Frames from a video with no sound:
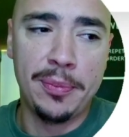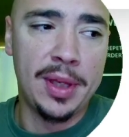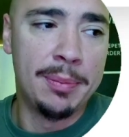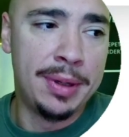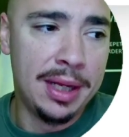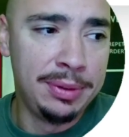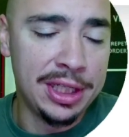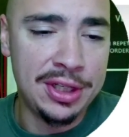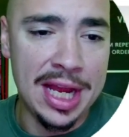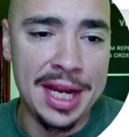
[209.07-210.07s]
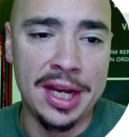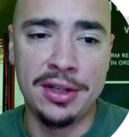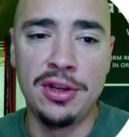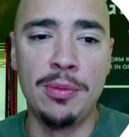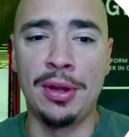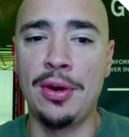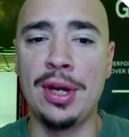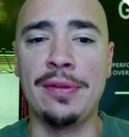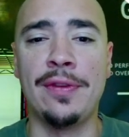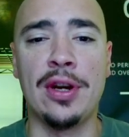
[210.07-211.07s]
published on October
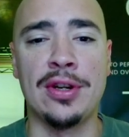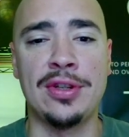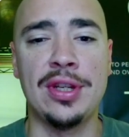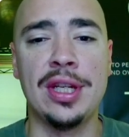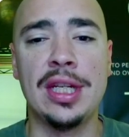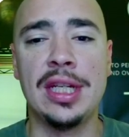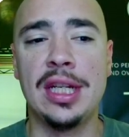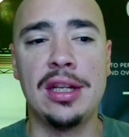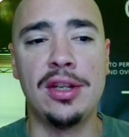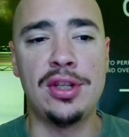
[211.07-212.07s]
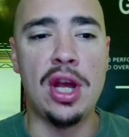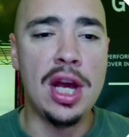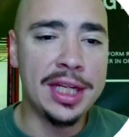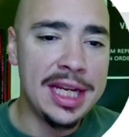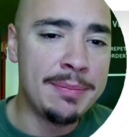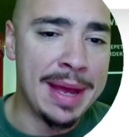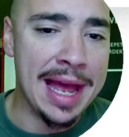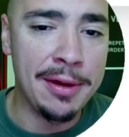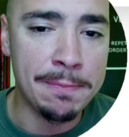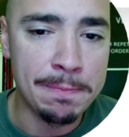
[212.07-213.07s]
31st talking
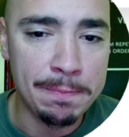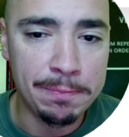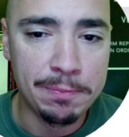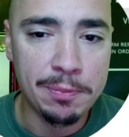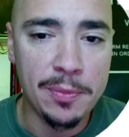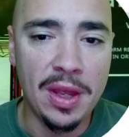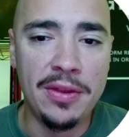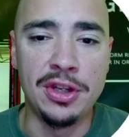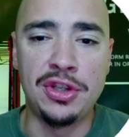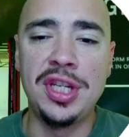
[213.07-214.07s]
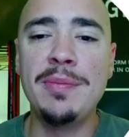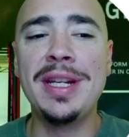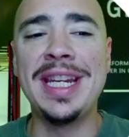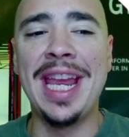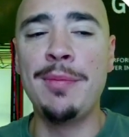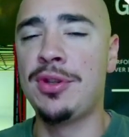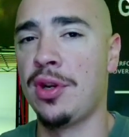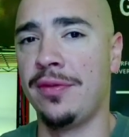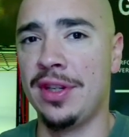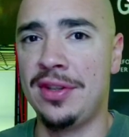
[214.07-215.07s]
about the Shiba name
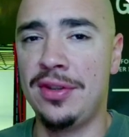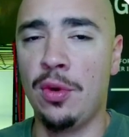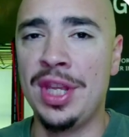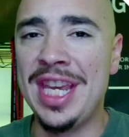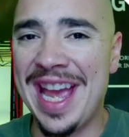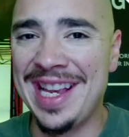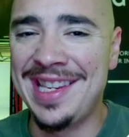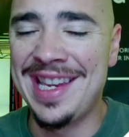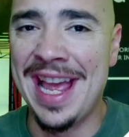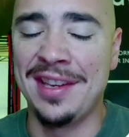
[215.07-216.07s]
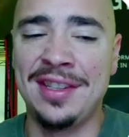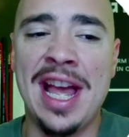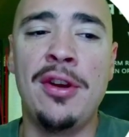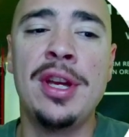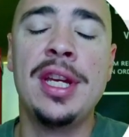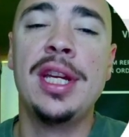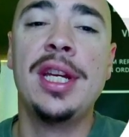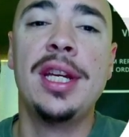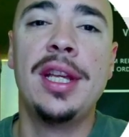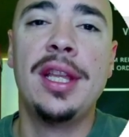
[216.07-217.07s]
service or the SNS. Now,
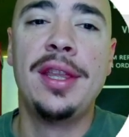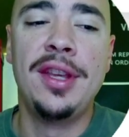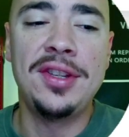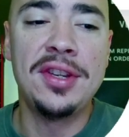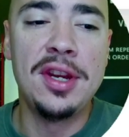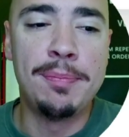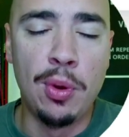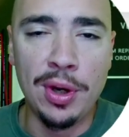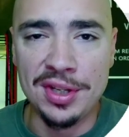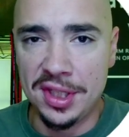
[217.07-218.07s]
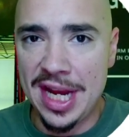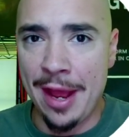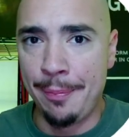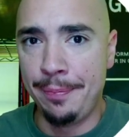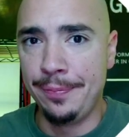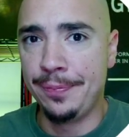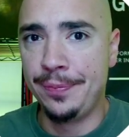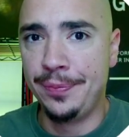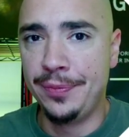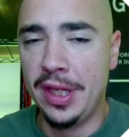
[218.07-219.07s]
this is an important step
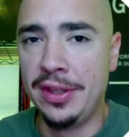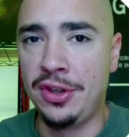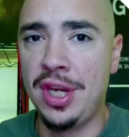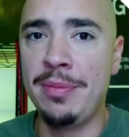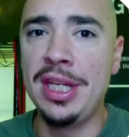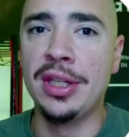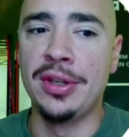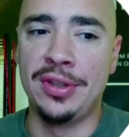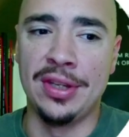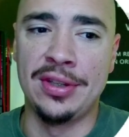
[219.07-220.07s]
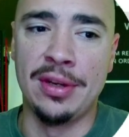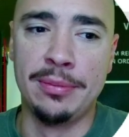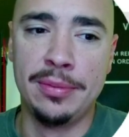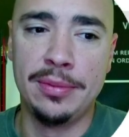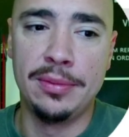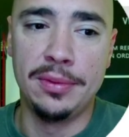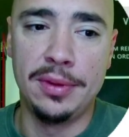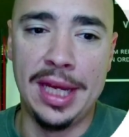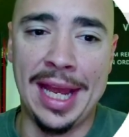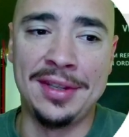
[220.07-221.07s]
in the SHIB ecosystem
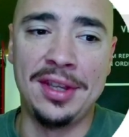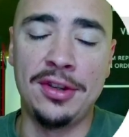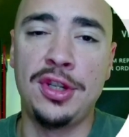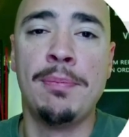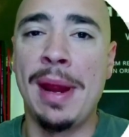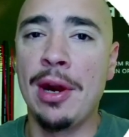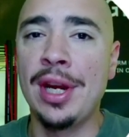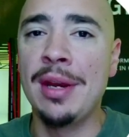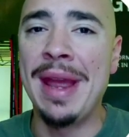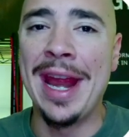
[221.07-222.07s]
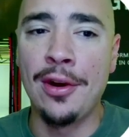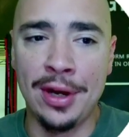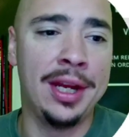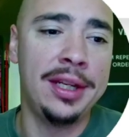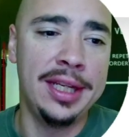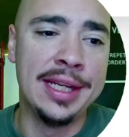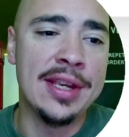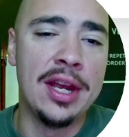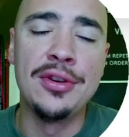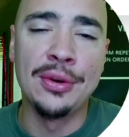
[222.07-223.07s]
as the Shibarium era is
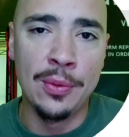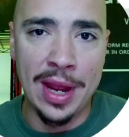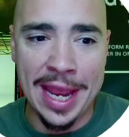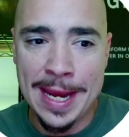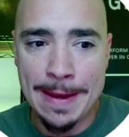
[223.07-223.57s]
underway,